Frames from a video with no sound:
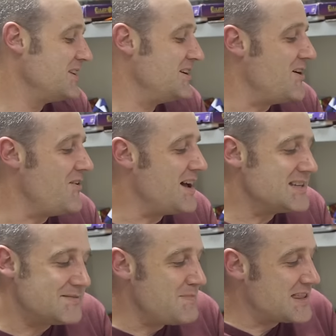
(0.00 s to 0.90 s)
You know,
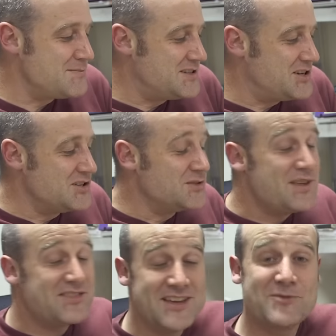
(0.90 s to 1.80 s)
as mathematicians,
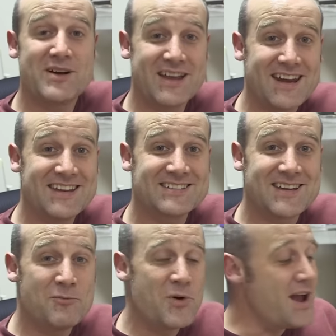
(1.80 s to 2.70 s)
we think we're getting
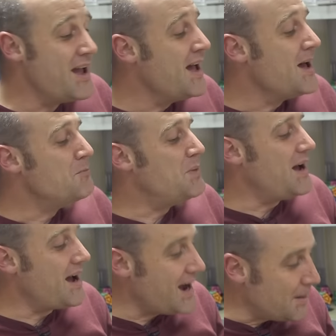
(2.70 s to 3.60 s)
somewhere.
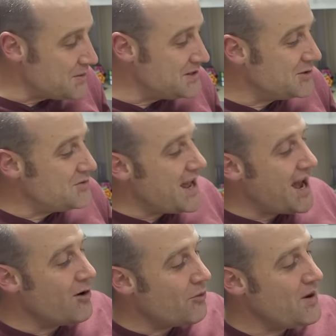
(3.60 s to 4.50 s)
But up until
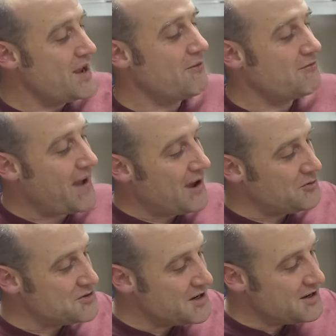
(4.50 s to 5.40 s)
now, we have
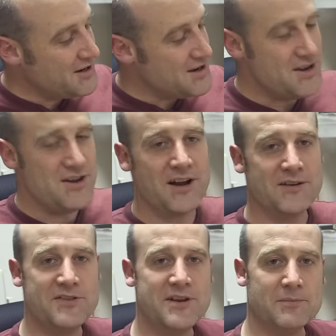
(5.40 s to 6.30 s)
found none
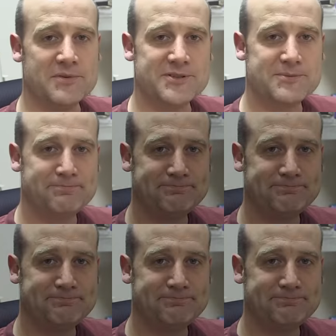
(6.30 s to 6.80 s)
of the numbers.